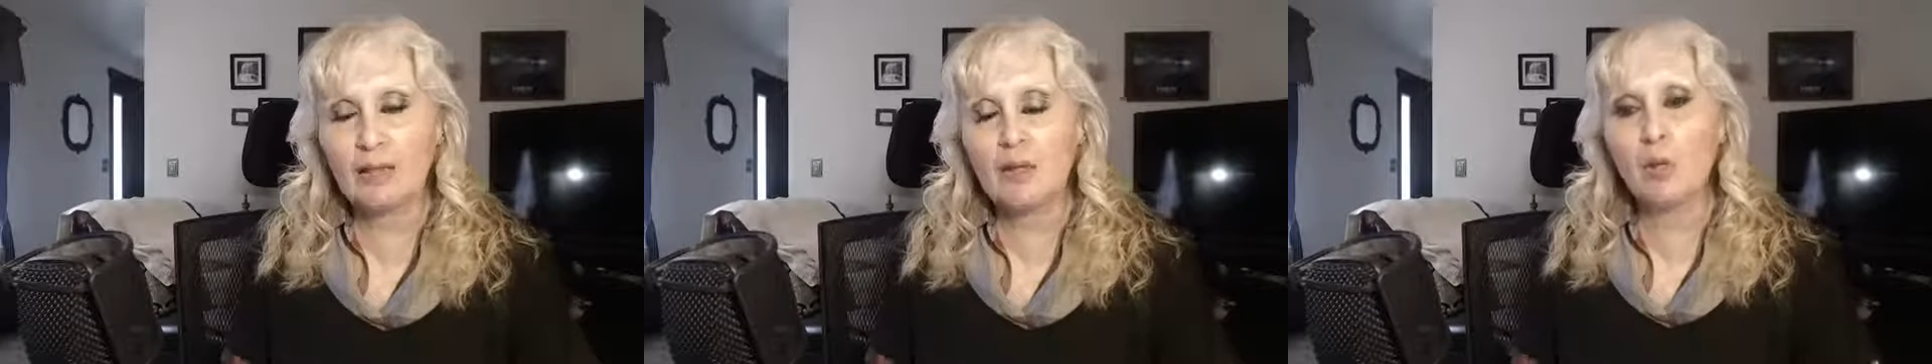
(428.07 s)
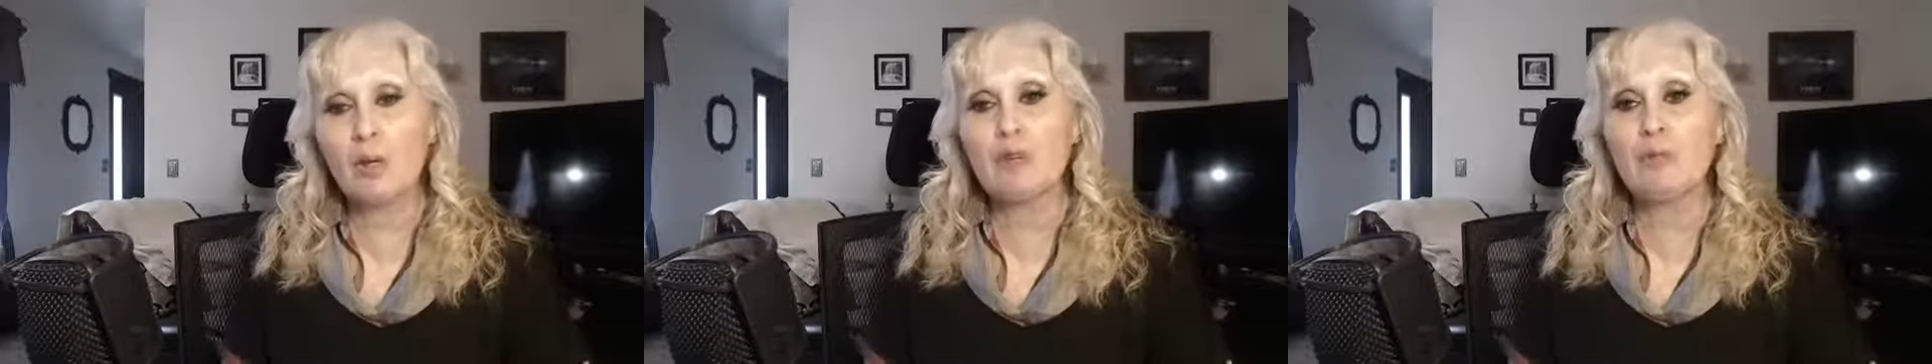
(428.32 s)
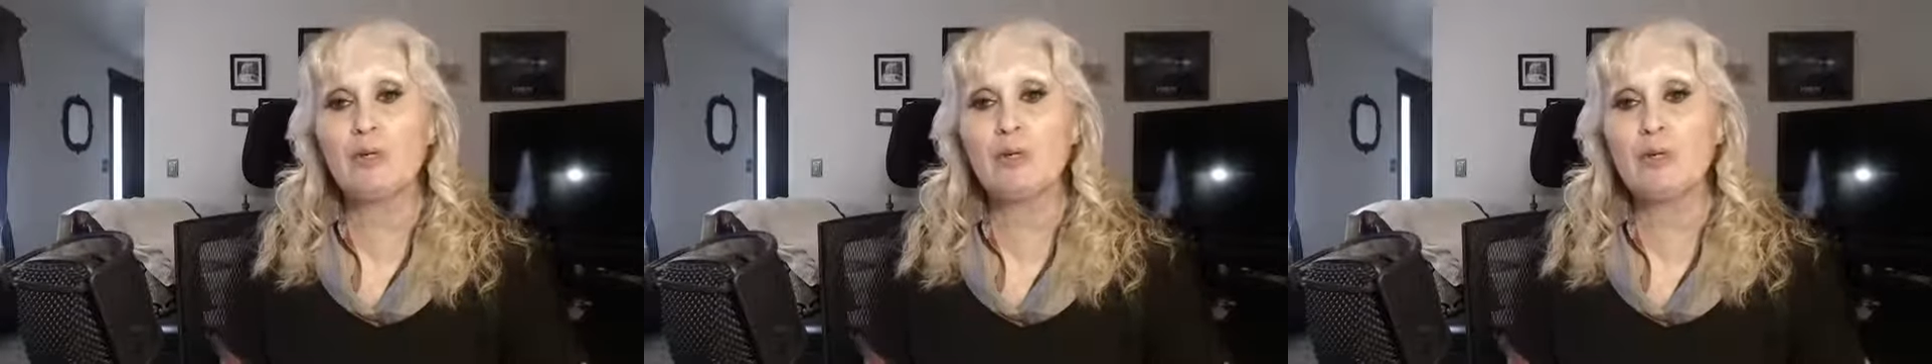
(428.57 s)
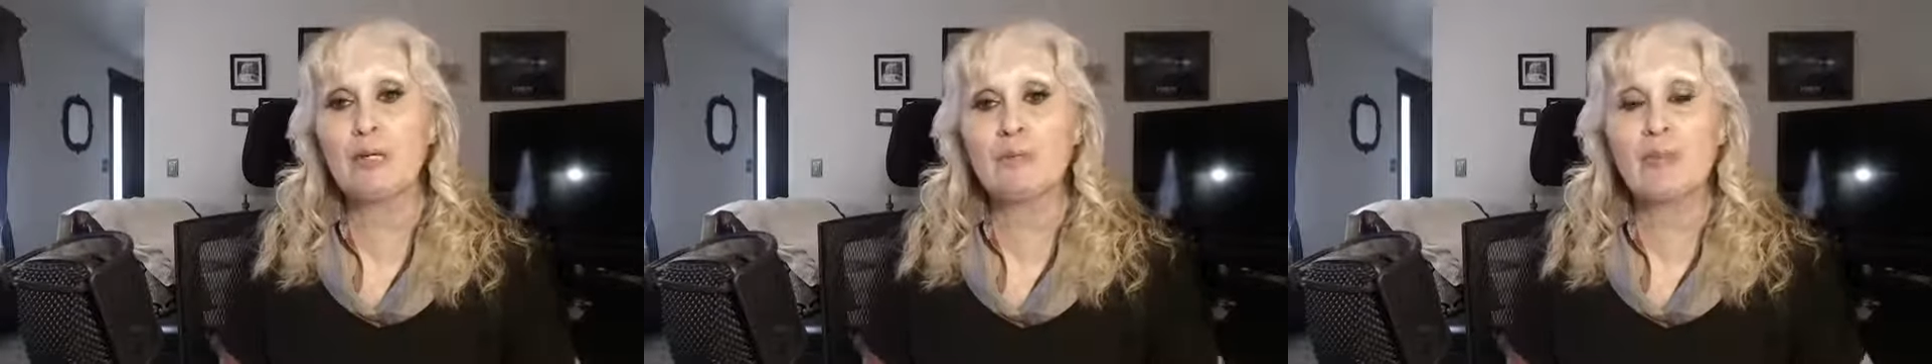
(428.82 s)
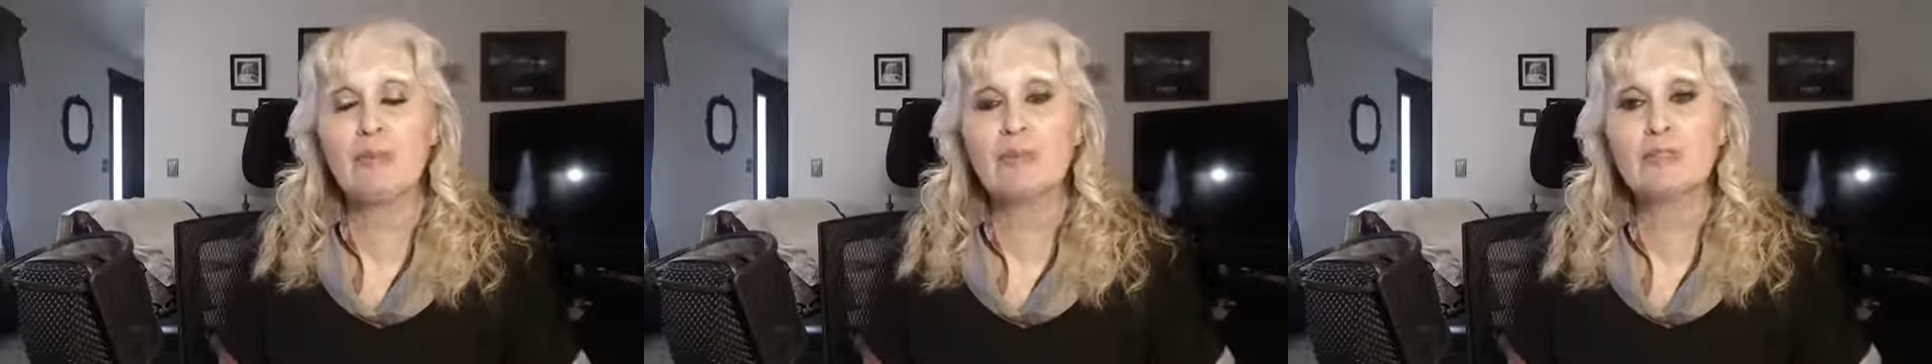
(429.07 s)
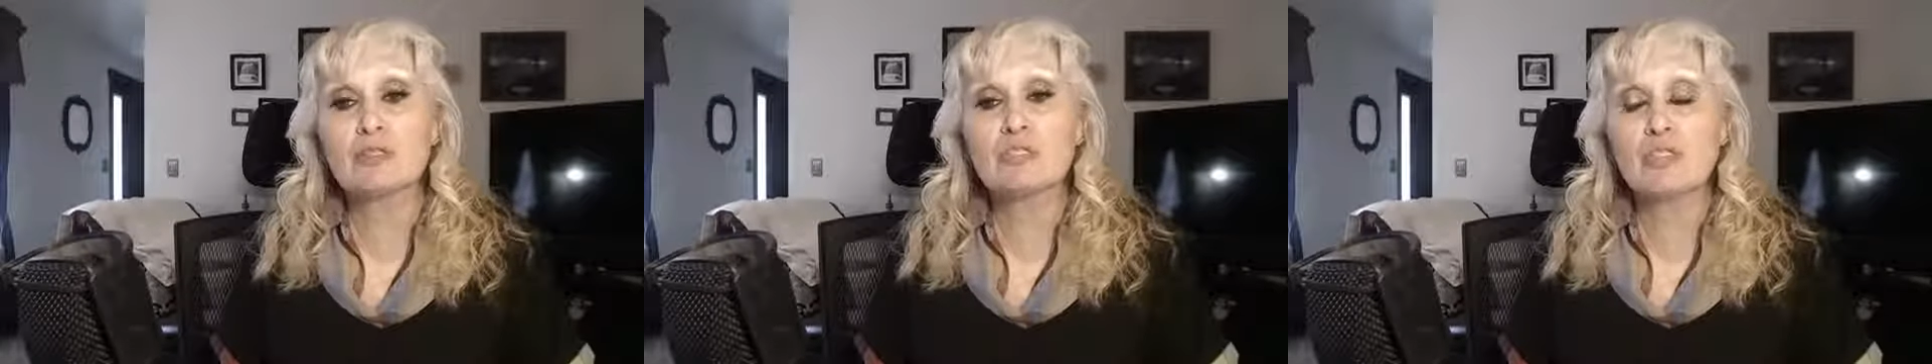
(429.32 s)
I don't want to be greedy maybe
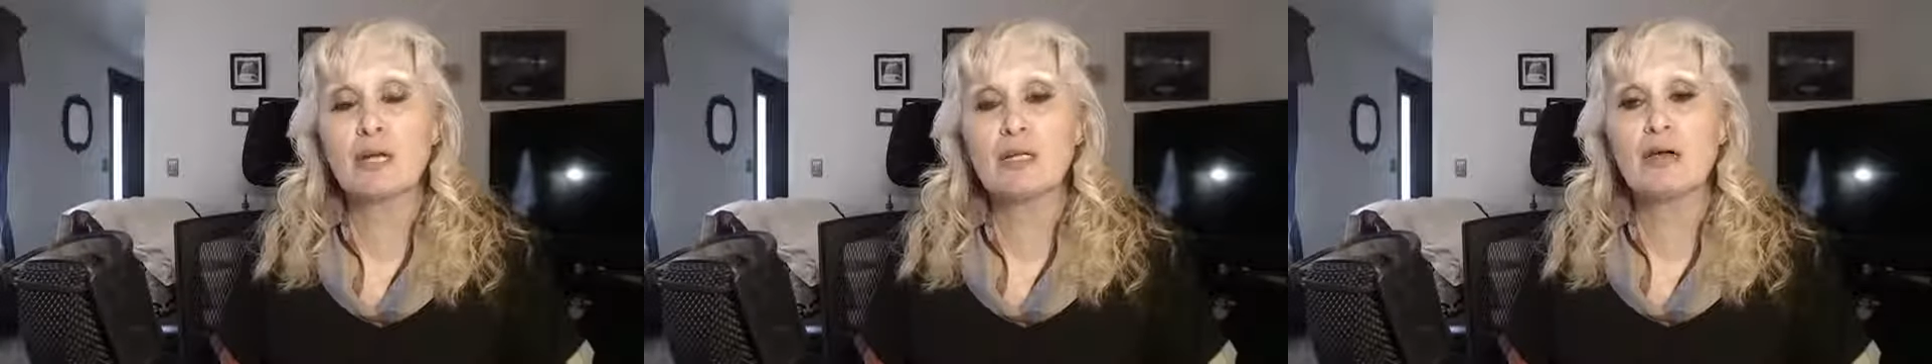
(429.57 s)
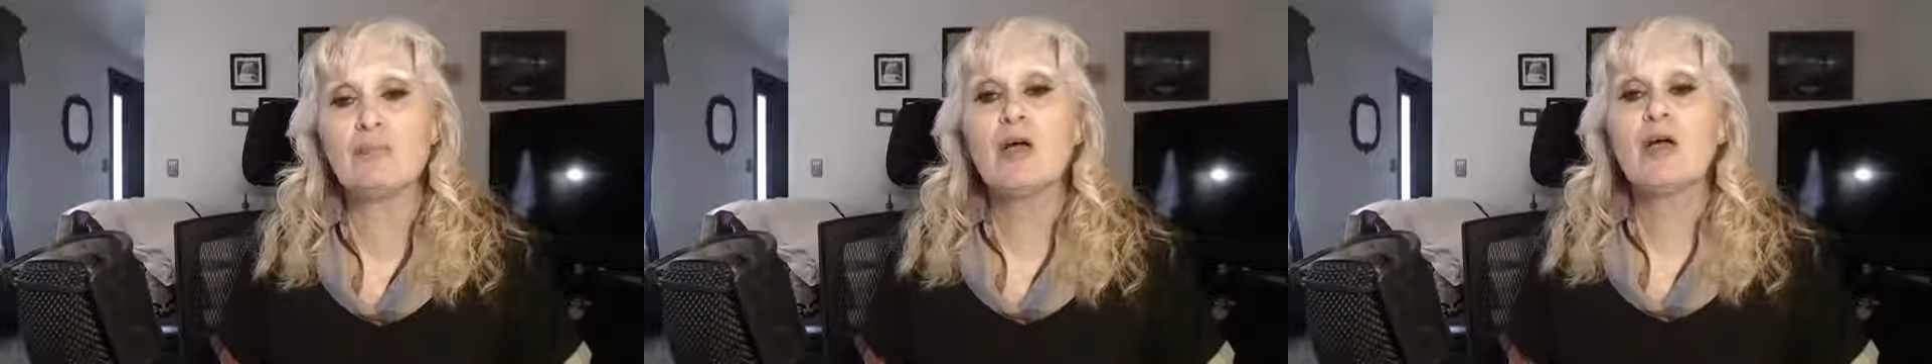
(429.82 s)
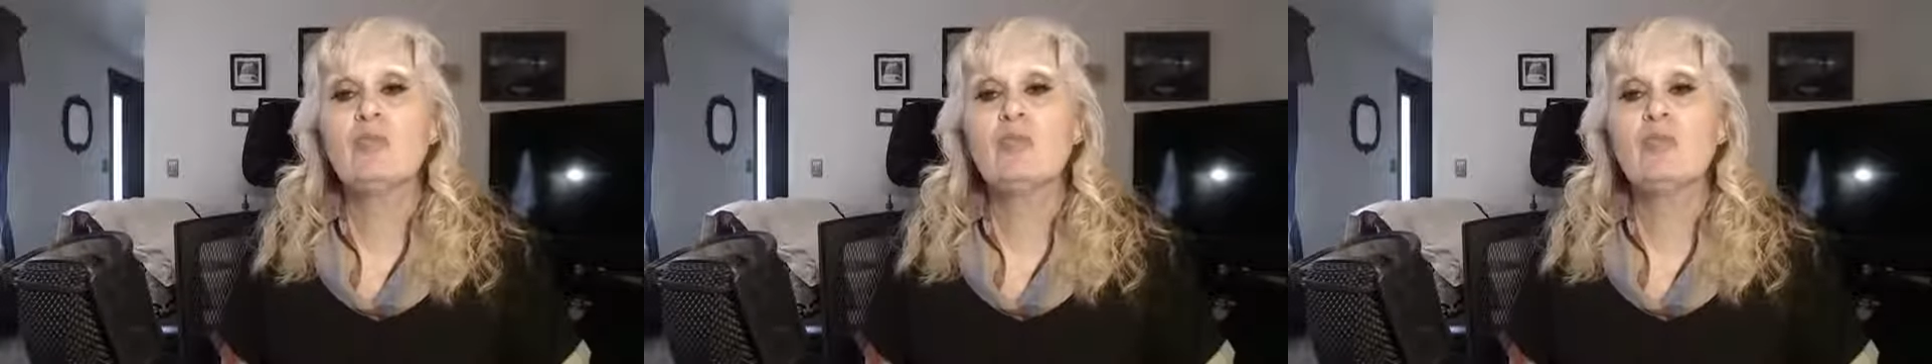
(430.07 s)
there's not enough